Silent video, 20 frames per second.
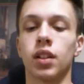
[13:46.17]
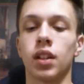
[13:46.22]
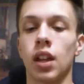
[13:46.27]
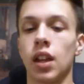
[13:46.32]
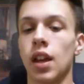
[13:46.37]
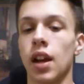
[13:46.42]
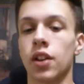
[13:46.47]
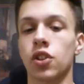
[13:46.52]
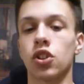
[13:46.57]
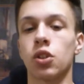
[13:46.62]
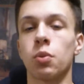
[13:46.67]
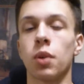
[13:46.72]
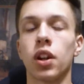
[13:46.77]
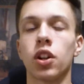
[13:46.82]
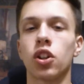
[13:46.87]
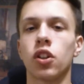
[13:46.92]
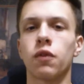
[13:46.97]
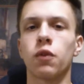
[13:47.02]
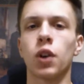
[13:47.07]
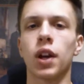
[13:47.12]
He actually
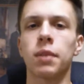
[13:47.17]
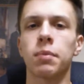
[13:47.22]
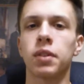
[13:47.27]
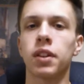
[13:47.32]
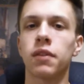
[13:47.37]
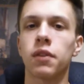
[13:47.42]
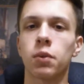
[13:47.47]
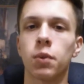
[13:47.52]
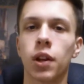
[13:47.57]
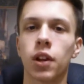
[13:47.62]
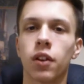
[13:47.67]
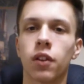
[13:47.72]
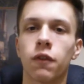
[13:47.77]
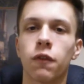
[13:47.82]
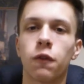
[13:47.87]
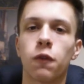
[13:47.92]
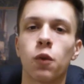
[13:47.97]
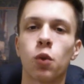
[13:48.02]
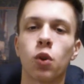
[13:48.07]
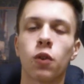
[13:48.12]
ran a good 4. I believe he ran a
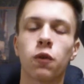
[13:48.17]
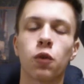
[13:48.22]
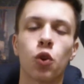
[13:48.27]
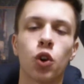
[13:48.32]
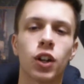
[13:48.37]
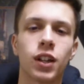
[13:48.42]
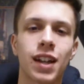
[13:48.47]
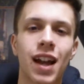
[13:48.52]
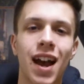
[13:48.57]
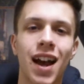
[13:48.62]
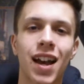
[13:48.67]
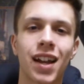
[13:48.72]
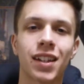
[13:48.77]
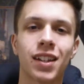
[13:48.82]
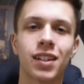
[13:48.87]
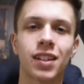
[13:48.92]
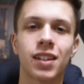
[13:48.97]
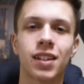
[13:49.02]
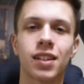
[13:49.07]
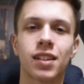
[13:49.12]

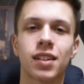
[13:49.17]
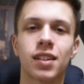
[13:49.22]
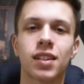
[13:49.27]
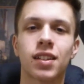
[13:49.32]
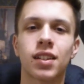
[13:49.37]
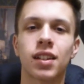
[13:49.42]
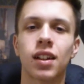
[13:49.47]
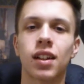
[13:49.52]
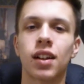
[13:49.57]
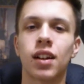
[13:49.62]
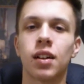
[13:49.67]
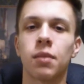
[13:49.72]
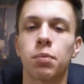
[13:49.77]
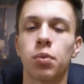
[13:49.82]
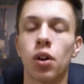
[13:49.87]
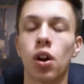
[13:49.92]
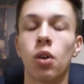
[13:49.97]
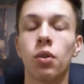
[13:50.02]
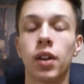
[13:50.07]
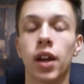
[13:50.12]
4.49 at his
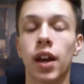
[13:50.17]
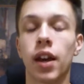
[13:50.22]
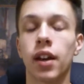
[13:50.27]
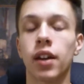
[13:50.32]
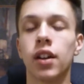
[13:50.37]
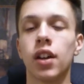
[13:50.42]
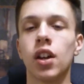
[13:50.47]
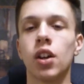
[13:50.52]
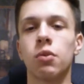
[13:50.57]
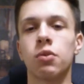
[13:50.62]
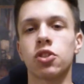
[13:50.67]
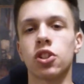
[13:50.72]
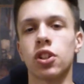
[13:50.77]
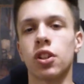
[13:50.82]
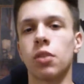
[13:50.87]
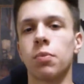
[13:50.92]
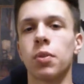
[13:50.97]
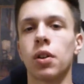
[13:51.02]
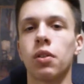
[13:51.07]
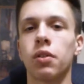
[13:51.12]
pro day, which I
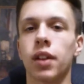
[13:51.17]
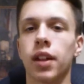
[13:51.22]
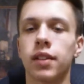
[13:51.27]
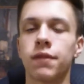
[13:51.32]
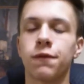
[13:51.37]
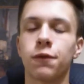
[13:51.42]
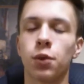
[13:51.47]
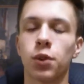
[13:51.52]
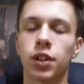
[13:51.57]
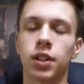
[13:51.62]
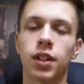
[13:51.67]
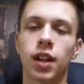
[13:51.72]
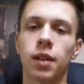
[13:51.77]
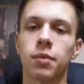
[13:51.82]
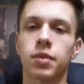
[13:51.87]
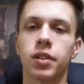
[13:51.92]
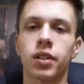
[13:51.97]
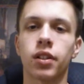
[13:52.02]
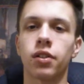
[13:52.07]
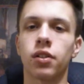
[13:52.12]
know pro day 40
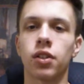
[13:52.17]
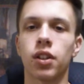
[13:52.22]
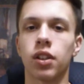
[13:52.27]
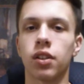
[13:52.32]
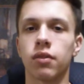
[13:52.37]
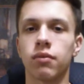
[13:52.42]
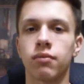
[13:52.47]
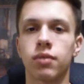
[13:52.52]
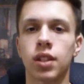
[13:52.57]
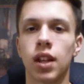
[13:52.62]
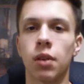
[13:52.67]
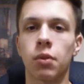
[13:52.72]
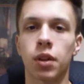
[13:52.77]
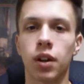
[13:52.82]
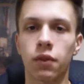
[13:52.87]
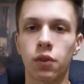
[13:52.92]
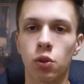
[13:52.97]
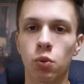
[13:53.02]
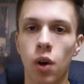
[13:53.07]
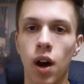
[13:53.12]
times, you can say
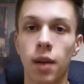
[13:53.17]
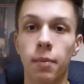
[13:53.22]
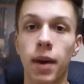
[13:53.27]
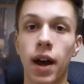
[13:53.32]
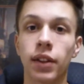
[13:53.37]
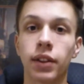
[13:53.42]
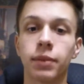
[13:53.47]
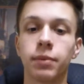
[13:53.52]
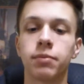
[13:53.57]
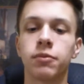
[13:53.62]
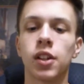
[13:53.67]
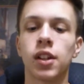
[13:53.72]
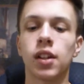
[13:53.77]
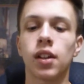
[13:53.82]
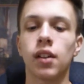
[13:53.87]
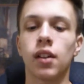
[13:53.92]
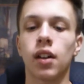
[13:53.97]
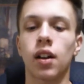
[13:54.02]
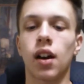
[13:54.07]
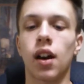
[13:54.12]
whatever you want about them.
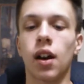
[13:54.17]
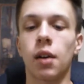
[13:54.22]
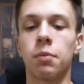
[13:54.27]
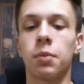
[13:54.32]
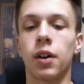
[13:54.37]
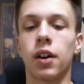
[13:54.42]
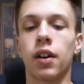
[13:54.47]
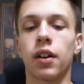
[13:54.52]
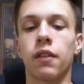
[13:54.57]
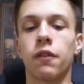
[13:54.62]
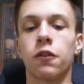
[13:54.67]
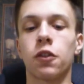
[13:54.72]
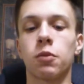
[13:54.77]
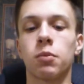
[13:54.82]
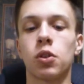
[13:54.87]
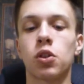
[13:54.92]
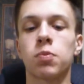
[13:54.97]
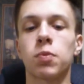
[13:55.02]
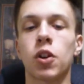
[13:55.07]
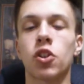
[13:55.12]
But for
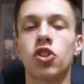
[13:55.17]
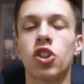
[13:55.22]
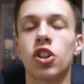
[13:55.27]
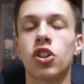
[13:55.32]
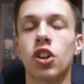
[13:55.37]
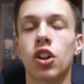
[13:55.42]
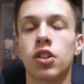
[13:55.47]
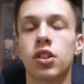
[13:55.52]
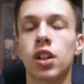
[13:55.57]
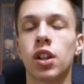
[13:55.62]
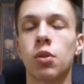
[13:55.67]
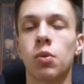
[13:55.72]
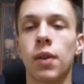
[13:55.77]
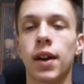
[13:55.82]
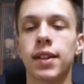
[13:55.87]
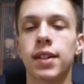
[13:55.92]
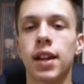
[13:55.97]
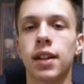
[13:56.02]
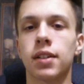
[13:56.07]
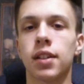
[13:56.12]
the most part, J.J.
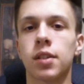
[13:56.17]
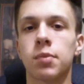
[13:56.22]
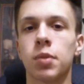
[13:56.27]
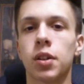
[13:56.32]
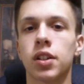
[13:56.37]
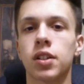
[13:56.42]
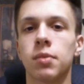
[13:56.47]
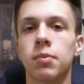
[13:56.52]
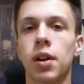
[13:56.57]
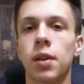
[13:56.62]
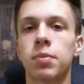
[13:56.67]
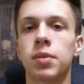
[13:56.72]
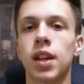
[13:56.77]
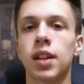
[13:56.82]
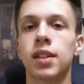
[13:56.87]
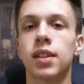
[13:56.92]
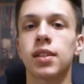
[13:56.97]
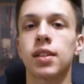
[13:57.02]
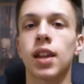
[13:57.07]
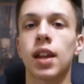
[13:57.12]
Arcega-Whiteside does bring some
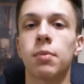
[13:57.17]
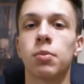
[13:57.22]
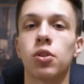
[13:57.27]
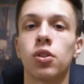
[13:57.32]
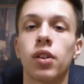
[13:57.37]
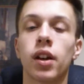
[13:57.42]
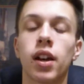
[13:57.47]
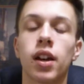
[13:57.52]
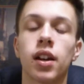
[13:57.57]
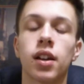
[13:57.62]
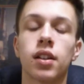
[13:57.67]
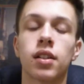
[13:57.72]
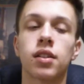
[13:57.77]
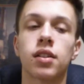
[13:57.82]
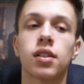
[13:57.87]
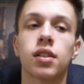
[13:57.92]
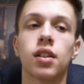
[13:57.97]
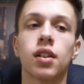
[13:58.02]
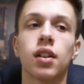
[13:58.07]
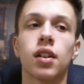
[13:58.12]
upside to the table
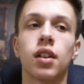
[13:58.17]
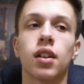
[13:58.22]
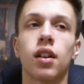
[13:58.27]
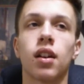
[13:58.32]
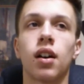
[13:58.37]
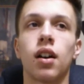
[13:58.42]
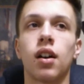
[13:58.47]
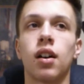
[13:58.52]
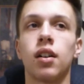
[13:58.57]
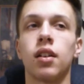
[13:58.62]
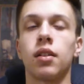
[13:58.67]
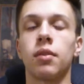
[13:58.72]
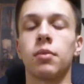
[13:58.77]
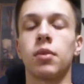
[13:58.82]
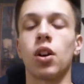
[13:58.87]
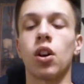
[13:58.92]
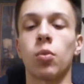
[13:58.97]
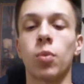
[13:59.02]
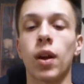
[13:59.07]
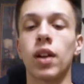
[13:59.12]
as
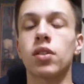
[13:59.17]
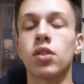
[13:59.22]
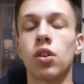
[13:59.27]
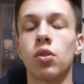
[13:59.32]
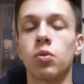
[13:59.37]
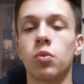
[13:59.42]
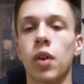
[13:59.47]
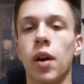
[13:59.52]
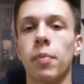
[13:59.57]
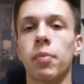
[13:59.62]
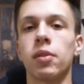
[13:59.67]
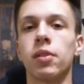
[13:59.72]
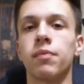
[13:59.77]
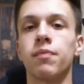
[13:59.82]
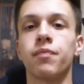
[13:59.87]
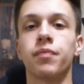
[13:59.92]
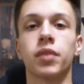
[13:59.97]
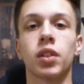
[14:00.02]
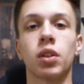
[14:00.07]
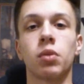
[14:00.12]
a red zone
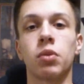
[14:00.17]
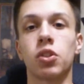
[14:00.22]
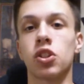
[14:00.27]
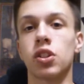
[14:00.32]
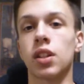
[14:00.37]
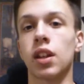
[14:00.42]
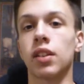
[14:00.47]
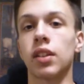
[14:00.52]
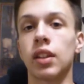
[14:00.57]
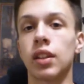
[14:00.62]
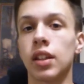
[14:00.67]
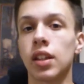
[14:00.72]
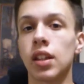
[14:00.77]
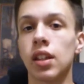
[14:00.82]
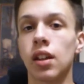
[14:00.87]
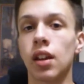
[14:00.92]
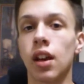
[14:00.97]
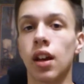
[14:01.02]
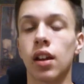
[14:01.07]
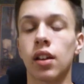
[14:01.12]
weapon, which is something that
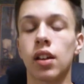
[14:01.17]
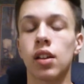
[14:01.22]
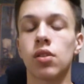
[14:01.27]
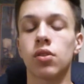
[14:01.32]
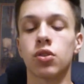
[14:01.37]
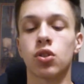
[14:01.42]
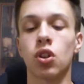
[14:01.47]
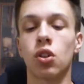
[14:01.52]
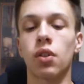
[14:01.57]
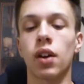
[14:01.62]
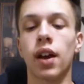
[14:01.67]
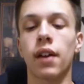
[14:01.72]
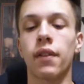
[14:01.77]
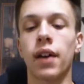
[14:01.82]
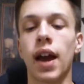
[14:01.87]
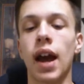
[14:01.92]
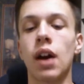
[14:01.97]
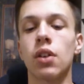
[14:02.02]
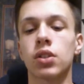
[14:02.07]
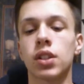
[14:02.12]
the Eagles don't have
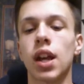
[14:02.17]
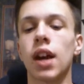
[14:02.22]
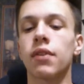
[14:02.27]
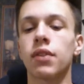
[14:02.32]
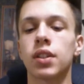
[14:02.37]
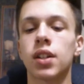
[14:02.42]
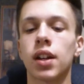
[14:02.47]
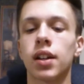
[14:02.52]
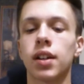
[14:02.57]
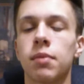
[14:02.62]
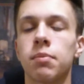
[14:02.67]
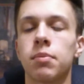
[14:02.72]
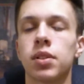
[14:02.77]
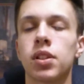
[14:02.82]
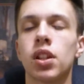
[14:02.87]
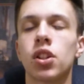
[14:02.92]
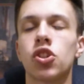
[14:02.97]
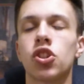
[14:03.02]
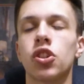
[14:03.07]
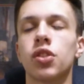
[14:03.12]
outside of the end
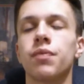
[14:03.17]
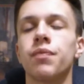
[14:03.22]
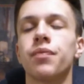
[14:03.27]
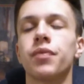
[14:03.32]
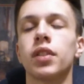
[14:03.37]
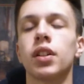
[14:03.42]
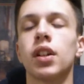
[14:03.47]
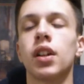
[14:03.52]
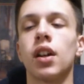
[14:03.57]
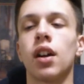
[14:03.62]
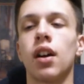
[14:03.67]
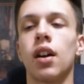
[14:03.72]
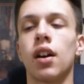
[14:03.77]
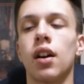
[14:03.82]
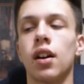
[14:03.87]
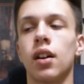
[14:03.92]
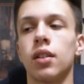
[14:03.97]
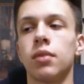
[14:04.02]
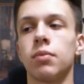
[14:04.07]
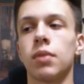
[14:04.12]
position.
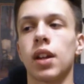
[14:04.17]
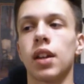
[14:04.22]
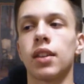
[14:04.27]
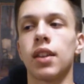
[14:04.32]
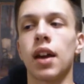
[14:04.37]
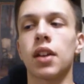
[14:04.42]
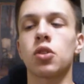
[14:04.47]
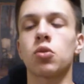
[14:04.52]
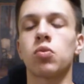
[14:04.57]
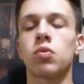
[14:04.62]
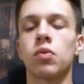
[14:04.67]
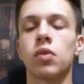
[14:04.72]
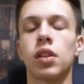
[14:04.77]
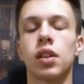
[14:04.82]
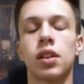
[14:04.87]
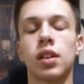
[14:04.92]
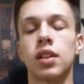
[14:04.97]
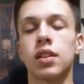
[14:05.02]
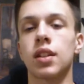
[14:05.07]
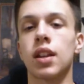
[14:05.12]

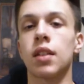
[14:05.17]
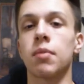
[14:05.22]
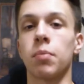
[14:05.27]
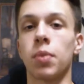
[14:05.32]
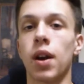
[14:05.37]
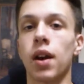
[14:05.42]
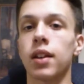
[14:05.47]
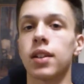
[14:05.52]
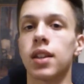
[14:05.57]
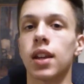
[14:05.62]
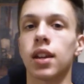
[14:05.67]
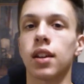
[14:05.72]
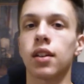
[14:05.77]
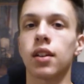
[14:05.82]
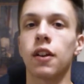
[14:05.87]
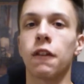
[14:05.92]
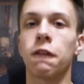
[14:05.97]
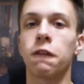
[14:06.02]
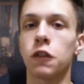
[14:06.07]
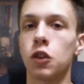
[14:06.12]
And he's going to probably take
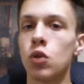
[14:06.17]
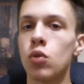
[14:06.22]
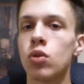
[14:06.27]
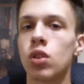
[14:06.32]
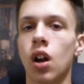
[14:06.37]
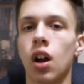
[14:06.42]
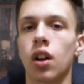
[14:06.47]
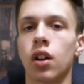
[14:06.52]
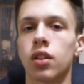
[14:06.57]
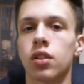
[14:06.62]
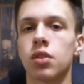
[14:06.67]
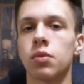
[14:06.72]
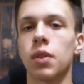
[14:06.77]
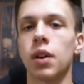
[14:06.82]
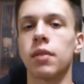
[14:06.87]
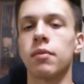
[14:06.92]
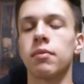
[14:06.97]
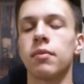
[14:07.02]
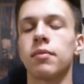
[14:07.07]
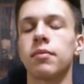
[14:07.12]
a few targets
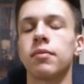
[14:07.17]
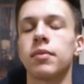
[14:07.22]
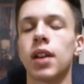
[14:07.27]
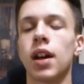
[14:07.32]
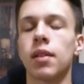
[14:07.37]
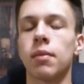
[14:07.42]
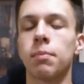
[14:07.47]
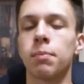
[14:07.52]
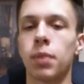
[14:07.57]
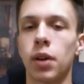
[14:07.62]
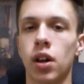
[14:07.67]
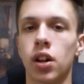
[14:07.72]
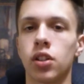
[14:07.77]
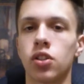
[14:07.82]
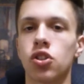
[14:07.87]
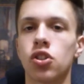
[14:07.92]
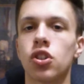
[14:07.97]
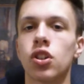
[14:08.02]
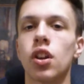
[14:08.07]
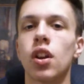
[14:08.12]
away, not a
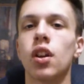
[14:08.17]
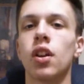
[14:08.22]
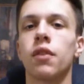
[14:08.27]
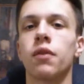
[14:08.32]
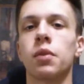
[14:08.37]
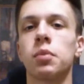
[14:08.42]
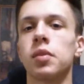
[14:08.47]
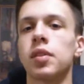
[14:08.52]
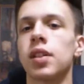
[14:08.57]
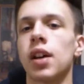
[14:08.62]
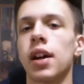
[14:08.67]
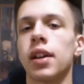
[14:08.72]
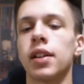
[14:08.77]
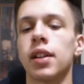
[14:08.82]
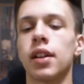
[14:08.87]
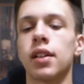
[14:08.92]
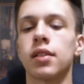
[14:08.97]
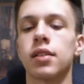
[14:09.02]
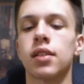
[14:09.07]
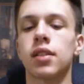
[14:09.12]
bunch, from the
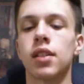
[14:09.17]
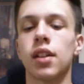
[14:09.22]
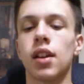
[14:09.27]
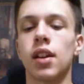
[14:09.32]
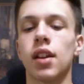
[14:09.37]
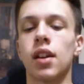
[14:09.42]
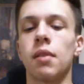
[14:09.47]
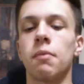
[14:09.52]
tight ends.